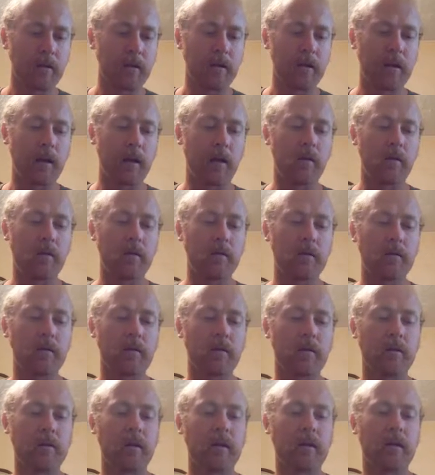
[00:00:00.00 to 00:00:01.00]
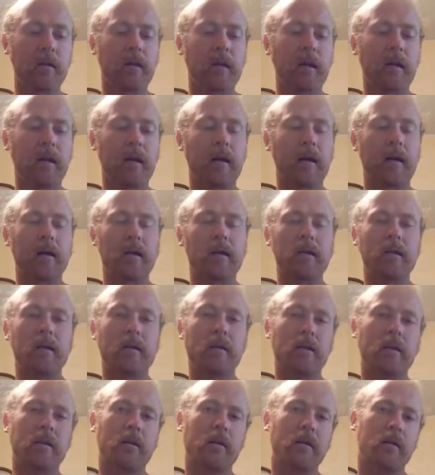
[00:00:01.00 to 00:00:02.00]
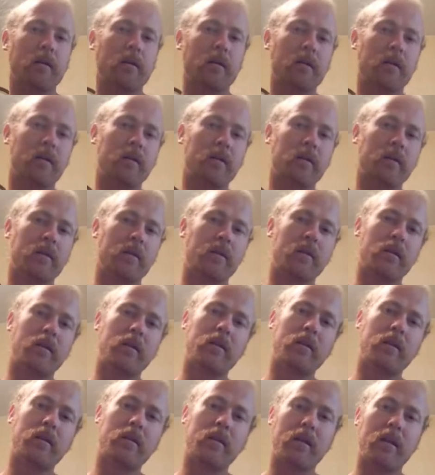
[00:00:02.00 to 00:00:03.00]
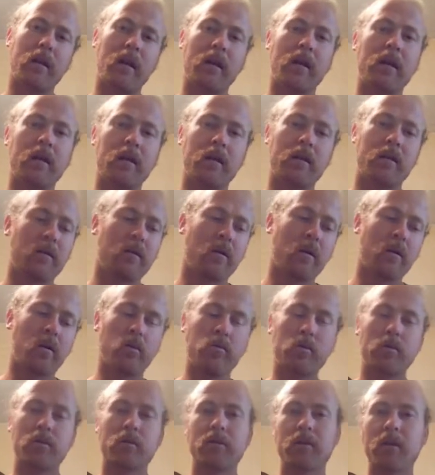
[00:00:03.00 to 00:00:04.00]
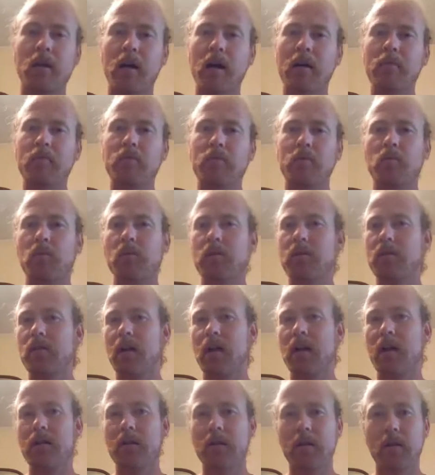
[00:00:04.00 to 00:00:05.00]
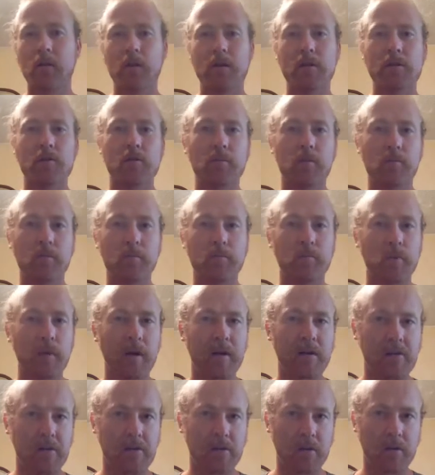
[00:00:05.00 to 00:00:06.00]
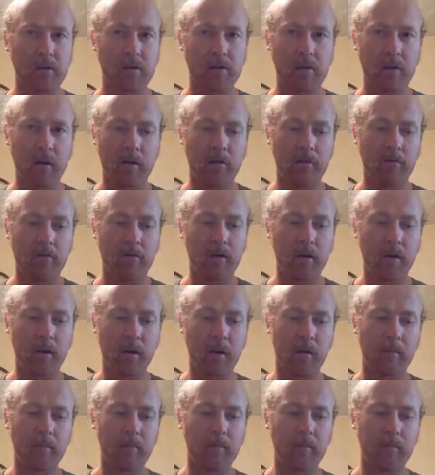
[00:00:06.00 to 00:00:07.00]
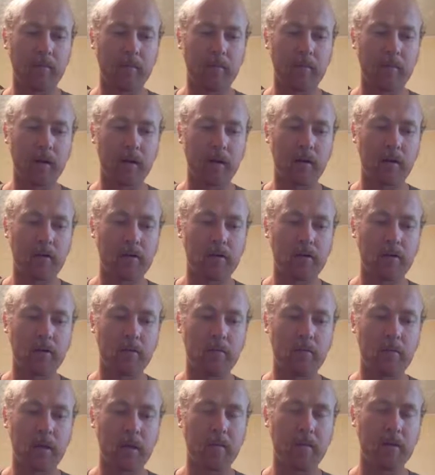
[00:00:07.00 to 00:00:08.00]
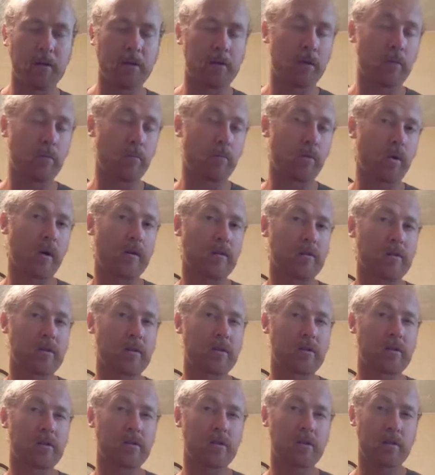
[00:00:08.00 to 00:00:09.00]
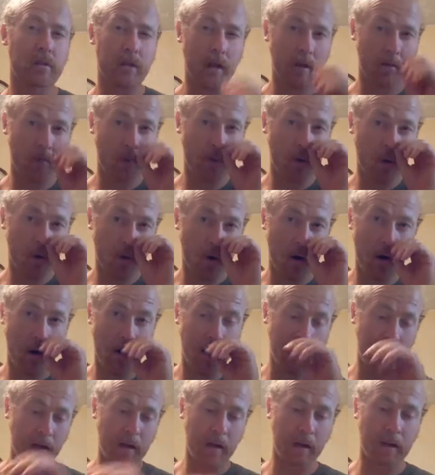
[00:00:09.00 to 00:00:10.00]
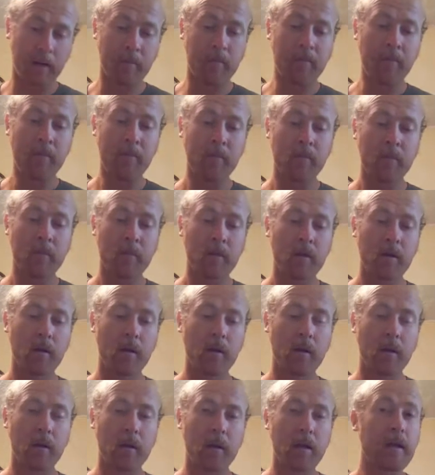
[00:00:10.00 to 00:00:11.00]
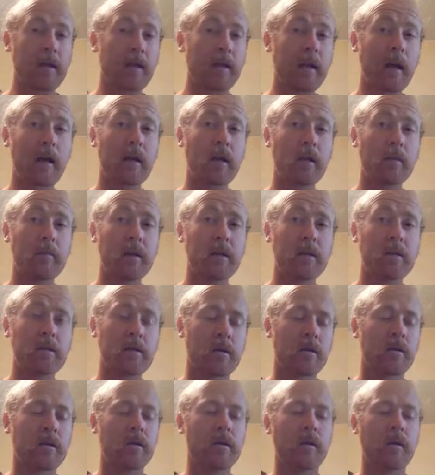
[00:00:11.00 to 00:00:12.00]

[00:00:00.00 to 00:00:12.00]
now, a in in the older times in which they had the original presses and stuff, um, there's maybe some processes that require a uh, heat element.